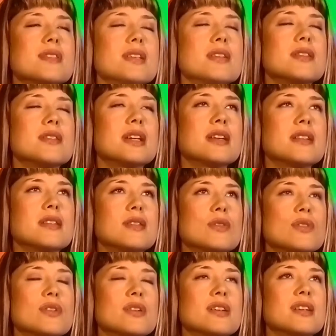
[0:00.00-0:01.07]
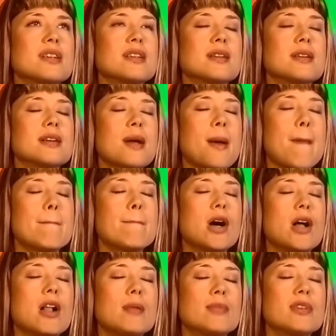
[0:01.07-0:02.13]
who killed Laura?
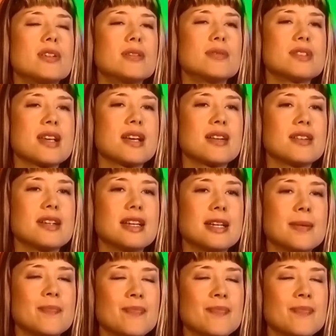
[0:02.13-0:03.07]
Palmer, was that her name?